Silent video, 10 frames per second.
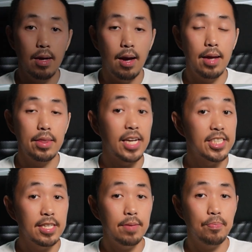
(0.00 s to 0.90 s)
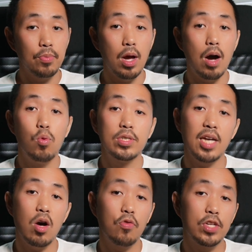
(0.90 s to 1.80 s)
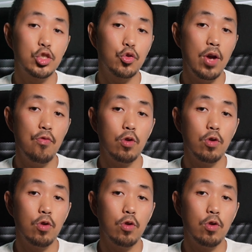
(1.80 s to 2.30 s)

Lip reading: And that's it. I was out of the trade